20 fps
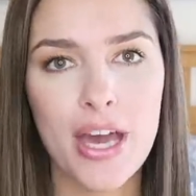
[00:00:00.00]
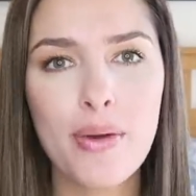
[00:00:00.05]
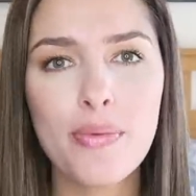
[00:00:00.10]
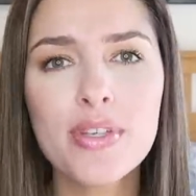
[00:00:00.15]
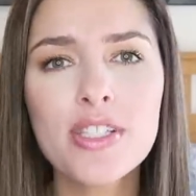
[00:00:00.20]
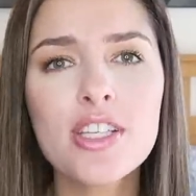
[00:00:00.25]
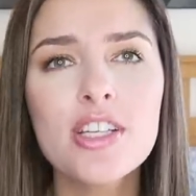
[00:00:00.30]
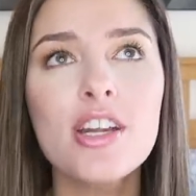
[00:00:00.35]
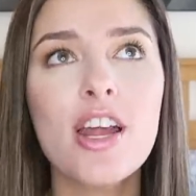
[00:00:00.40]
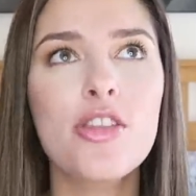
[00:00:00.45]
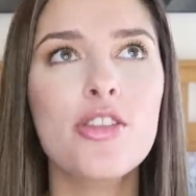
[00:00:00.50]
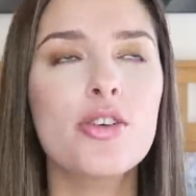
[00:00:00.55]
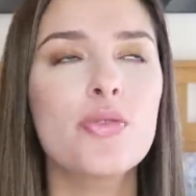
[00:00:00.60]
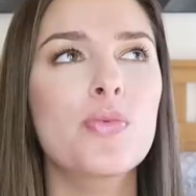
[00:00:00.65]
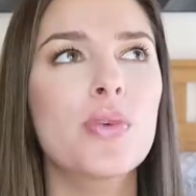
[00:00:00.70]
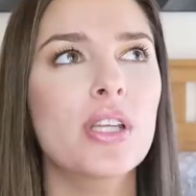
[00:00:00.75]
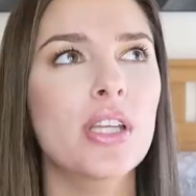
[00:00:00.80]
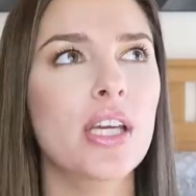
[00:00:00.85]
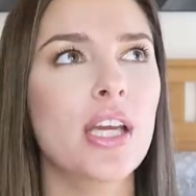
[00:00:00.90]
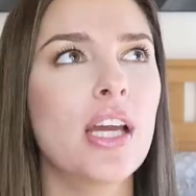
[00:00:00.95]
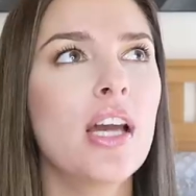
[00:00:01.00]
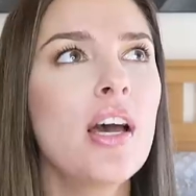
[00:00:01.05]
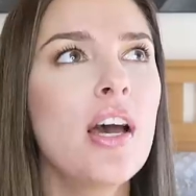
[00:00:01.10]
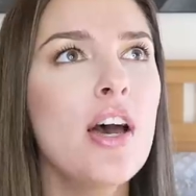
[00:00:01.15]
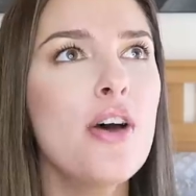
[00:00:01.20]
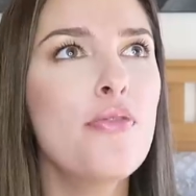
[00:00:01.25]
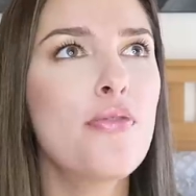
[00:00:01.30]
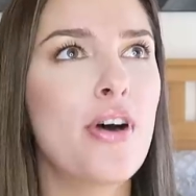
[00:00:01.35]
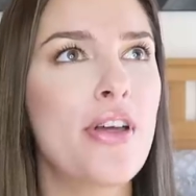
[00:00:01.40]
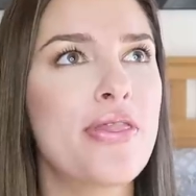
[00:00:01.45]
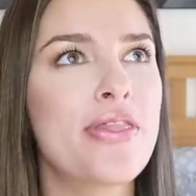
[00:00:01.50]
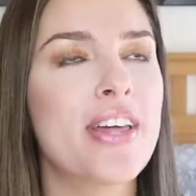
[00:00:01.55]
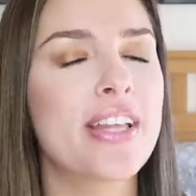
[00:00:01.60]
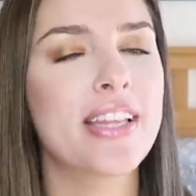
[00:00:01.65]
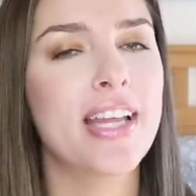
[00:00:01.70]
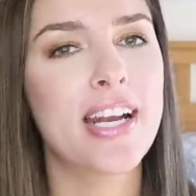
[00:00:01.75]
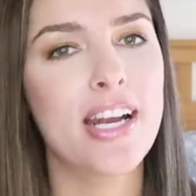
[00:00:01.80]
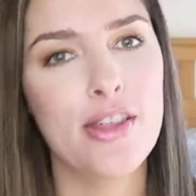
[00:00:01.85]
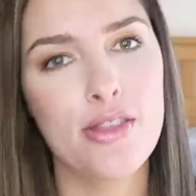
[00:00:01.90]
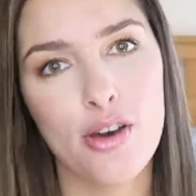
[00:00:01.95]
That was another really fun
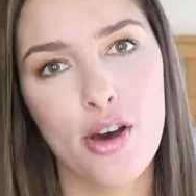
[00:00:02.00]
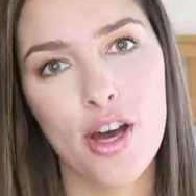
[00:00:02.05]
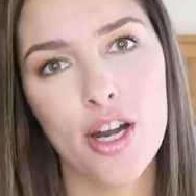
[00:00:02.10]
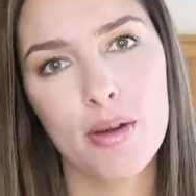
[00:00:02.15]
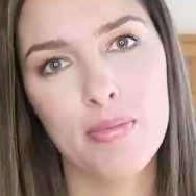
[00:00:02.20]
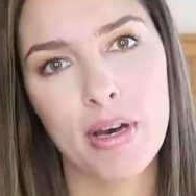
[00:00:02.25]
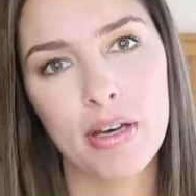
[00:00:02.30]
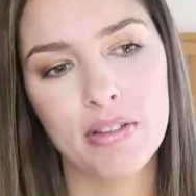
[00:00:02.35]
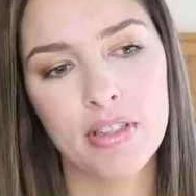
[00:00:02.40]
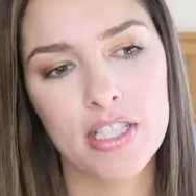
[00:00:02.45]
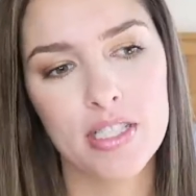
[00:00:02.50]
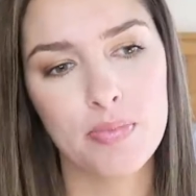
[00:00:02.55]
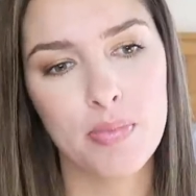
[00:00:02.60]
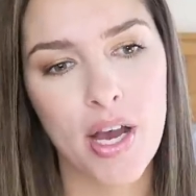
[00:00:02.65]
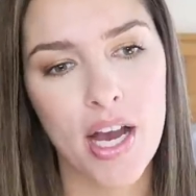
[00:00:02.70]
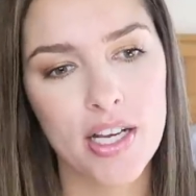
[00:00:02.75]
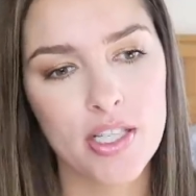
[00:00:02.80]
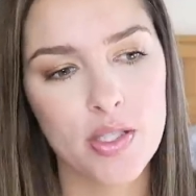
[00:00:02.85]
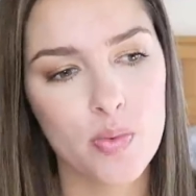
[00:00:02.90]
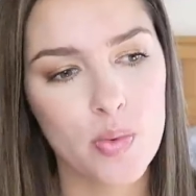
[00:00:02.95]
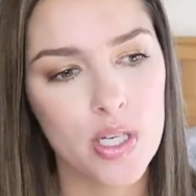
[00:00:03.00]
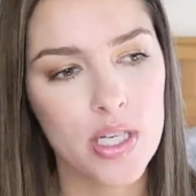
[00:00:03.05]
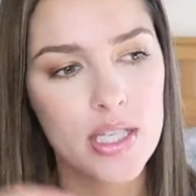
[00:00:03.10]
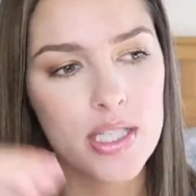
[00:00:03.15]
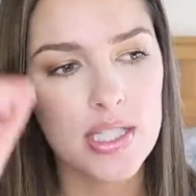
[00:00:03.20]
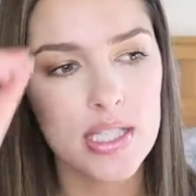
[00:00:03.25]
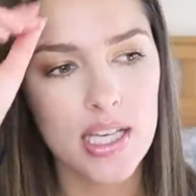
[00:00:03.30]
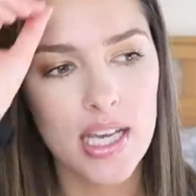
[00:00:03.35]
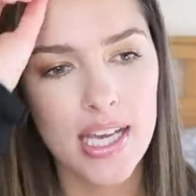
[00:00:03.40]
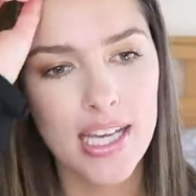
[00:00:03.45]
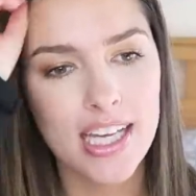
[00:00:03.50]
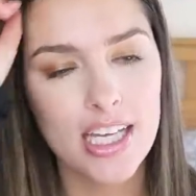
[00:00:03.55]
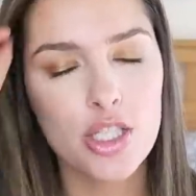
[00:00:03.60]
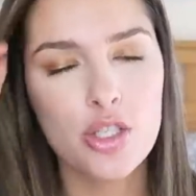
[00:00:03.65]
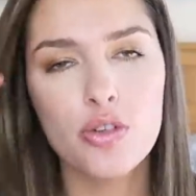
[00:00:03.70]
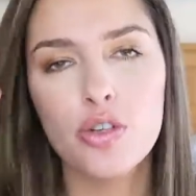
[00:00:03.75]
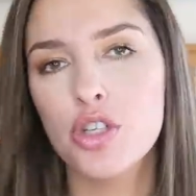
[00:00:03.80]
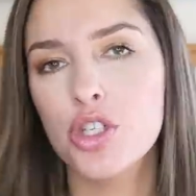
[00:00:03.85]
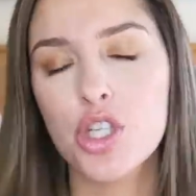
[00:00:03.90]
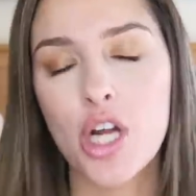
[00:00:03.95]
thing that I thought about this box, was it
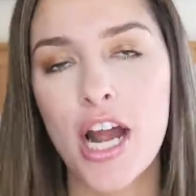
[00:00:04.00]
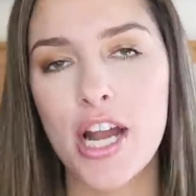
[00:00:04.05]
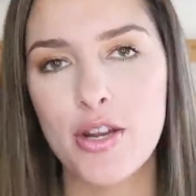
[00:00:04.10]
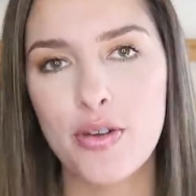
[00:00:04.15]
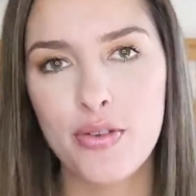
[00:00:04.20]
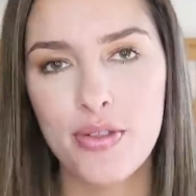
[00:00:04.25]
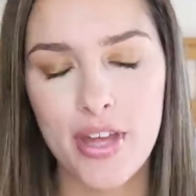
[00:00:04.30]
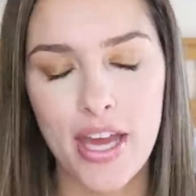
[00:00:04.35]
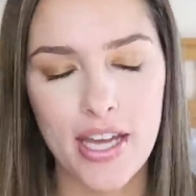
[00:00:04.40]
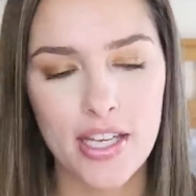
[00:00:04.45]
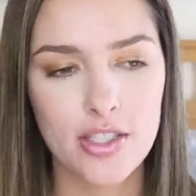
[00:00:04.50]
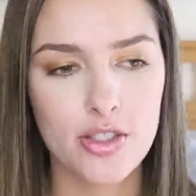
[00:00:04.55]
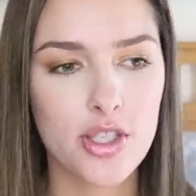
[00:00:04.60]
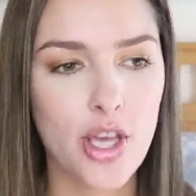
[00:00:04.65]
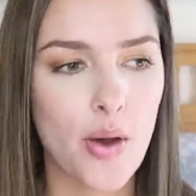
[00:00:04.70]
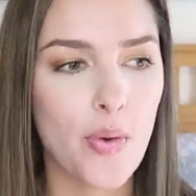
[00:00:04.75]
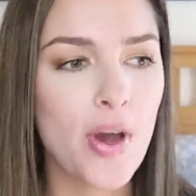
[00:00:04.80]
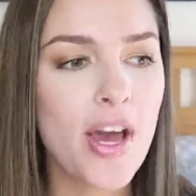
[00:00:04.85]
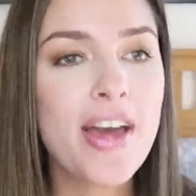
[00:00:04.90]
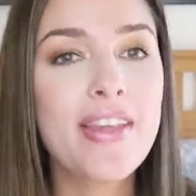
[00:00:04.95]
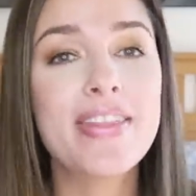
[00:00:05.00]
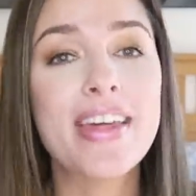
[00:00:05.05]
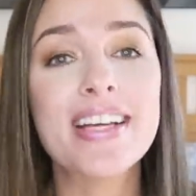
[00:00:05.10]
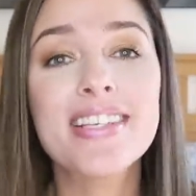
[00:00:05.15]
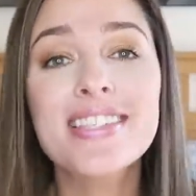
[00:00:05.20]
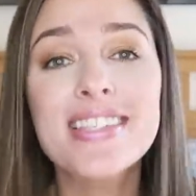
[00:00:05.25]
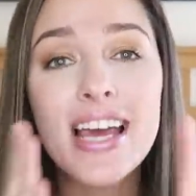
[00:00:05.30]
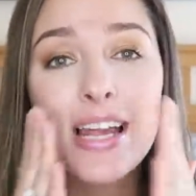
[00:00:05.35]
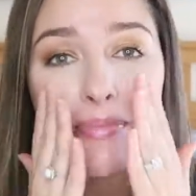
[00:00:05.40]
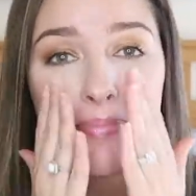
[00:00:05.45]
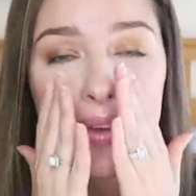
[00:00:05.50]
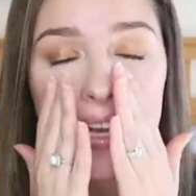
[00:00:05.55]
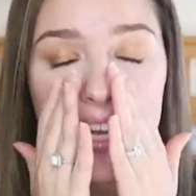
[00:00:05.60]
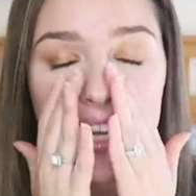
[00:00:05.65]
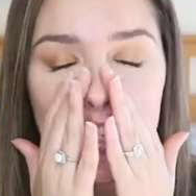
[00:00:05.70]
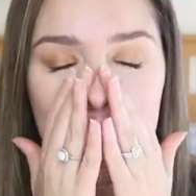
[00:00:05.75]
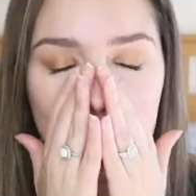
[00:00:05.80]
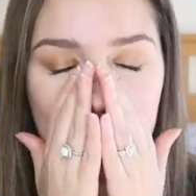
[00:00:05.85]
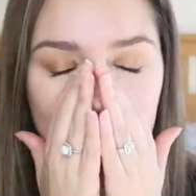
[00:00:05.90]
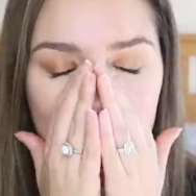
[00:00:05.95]
gets you to try new things. So they sent
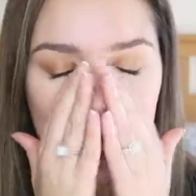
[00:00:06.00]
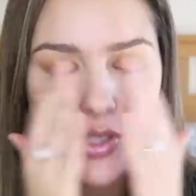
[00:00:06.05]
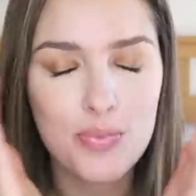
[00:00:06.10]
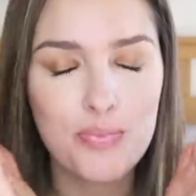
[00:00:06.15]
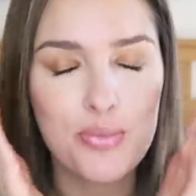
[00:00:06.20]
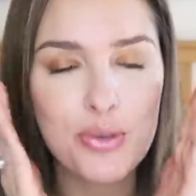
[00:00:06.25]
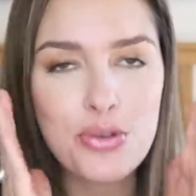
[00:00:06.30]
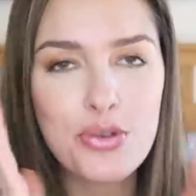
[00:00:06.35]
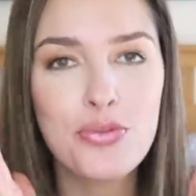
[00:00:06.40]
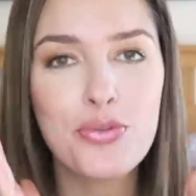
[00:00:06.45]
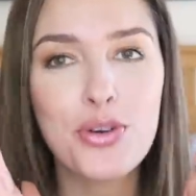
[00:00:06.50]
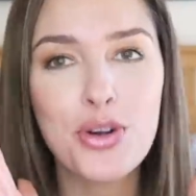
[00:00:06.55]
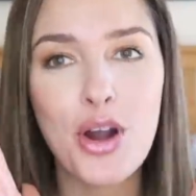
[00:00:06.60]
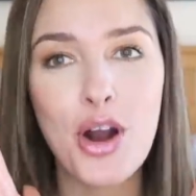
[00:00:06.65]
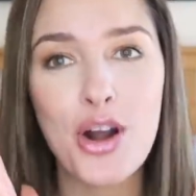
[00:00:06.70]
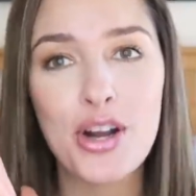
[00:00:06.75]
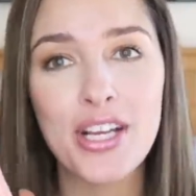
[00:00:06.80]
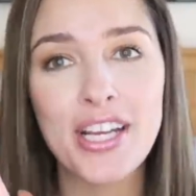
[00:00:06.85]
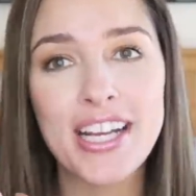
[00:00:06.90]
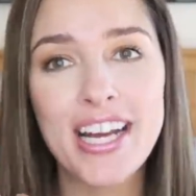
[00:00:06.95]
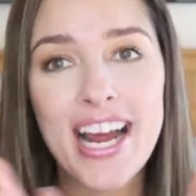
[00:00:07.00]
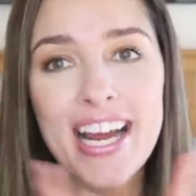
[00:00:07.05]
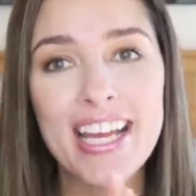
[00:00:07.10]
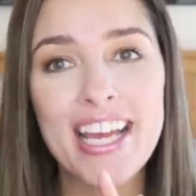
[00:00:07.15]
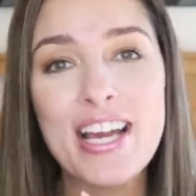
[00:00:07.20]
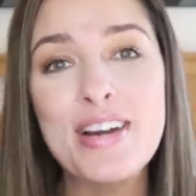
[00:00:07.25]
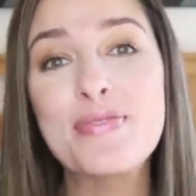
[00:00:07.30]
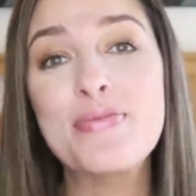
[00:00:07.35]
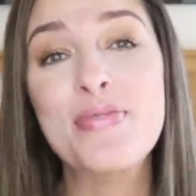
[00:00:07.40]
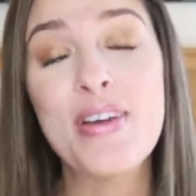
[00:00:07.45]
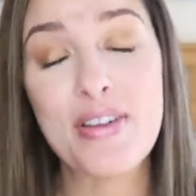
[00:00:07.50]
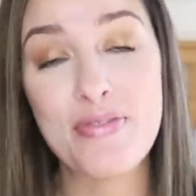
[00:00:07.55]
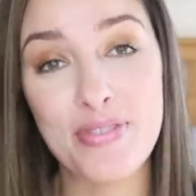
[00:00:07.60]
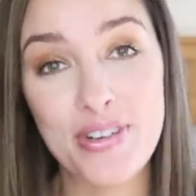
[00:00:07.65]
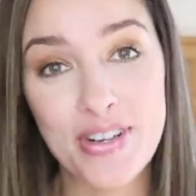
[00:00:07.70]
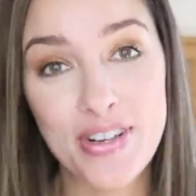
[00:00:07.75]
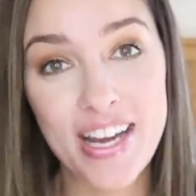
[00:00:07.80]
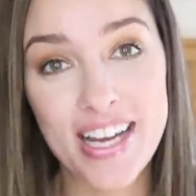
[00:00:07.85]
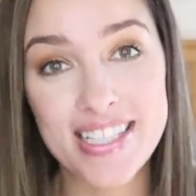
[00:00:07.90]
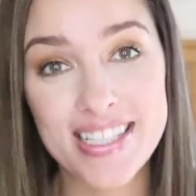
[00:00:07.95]
me the most beautiful cardigan. I can't wait
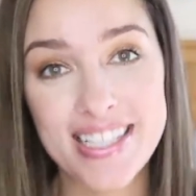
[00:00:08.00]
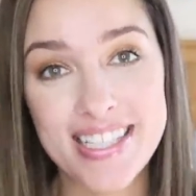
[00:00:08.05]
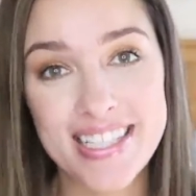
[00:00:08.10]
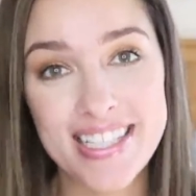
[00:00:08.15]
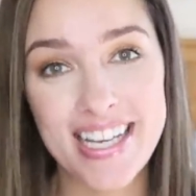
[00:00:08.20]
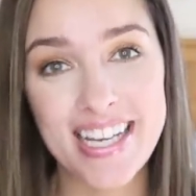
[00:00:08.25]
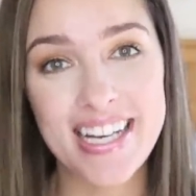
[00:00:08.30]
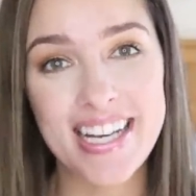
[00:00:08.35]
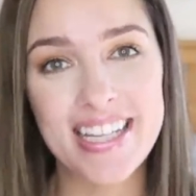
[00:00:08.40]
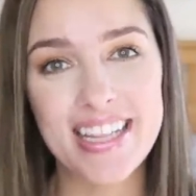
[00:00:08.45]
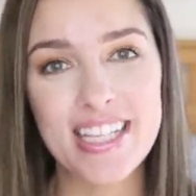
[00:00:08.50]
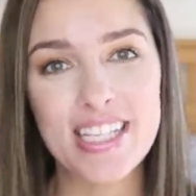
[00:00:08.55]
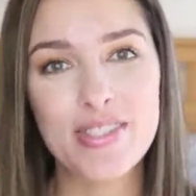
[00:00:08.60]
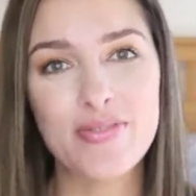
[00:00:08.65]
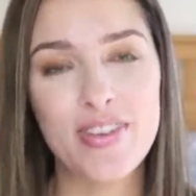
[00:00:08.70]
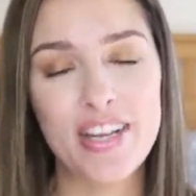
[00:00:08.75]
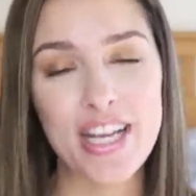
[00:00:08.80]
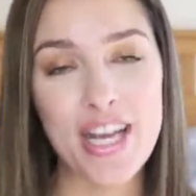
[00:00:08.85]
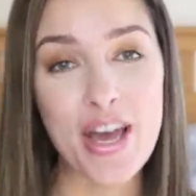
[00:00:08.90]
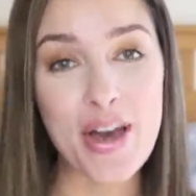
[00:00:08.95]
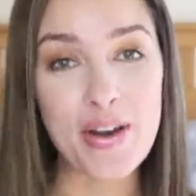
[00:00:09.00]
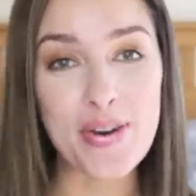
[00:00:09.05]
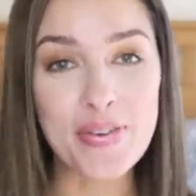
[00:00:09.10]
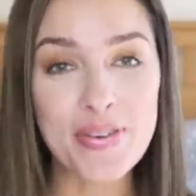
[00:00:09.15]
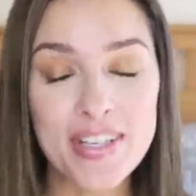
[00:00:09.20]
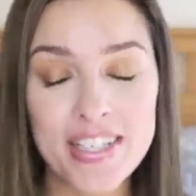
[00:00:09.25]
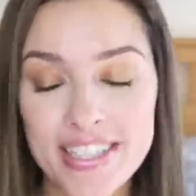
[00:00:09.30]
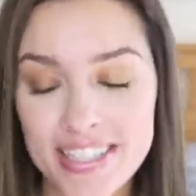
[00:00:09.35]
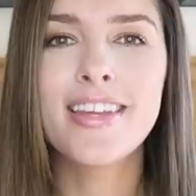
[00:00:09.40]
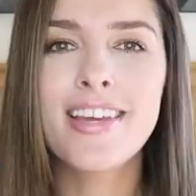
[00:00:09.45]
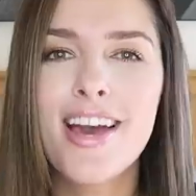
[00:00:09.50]
for you guys to see it in this video.